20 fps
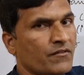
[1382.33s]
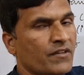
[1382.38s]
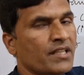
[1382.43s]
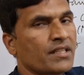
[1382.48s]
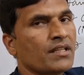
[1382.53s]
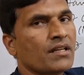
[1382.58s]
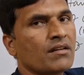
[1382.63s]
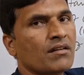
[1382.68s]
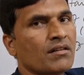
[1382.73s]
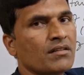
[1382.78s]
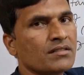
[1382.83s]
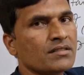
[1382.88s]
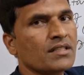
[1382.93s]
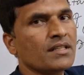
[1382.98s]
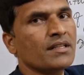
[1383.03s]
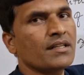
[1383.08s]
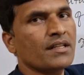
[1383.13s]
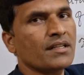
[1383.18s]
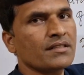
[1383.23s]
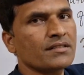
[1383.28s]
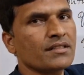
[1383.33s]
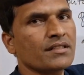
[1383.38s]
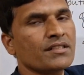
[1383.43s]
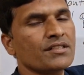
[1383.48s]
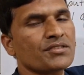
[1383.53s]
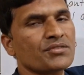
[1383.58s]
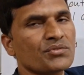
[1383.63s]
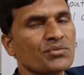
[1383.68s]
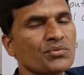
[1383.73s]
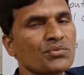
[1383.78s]
When the concentration
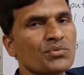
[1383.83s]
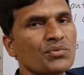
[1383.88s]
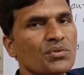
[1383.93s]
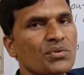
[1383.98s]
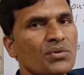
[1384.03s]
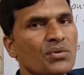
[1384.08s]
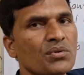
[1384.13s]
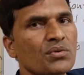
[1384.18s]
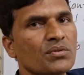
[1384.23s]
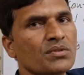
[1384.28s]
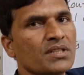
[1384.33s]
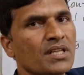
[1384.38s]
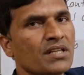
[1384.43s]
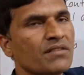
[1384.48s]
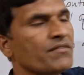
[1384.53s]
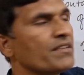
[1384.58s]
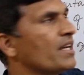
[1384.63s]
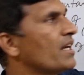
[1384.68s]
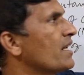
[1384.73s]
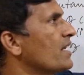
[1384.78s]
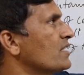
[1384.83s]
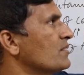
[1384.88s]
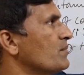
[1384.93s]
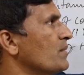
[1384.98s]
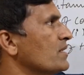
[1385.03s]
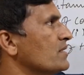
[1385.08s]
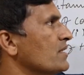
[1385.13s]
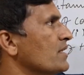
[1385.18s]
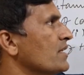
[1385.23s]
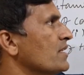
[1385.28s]
is too low, then we are
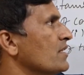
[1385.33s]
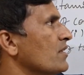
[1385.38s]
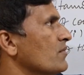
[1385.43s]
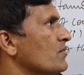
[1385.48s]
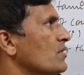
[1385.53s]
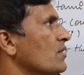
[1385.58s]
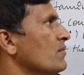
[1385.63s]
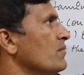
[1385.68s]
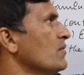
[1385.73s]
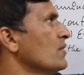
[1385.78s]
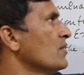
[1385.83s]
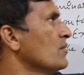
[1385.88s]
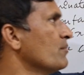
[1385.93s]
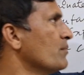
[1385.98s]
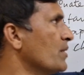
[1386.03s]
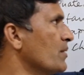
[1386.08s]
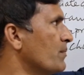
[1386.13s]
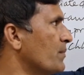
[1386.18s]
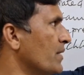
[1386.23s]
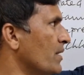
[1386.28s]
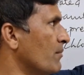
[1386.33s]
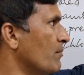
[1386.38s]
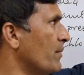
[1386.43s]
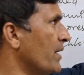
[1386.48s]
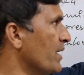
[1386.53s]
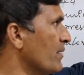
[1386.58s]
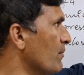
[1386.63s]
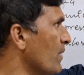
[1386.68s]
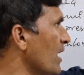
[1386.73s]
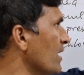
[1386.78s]
expressing in terms of ppm
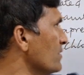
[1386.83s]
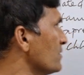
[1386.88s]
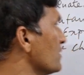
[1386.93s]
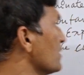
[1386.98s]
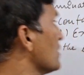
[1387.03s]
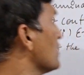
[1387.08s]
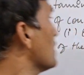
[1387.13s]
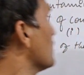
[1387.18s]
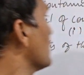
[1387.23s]
by mass.